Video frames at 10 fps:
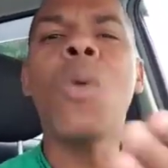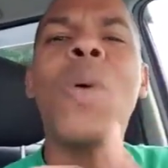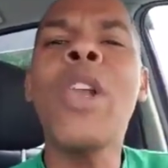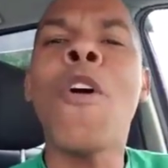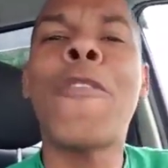
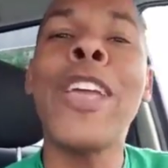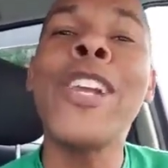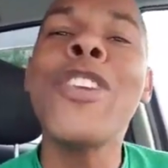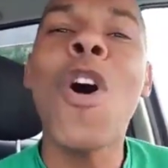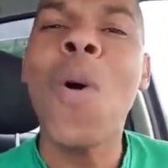And we don't
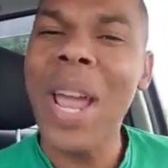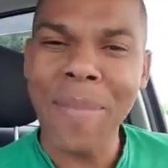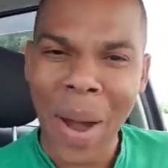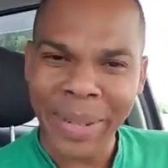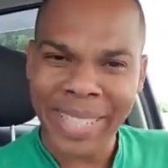feel no
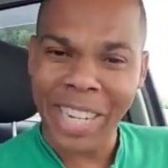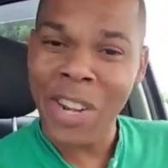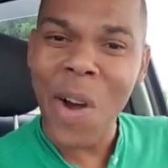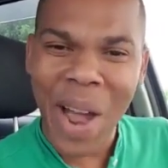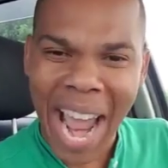way about
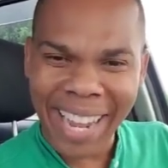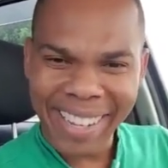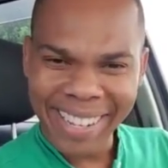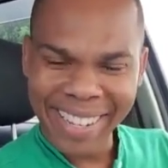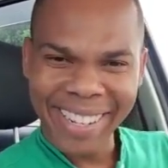it. You know
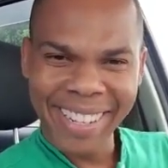why?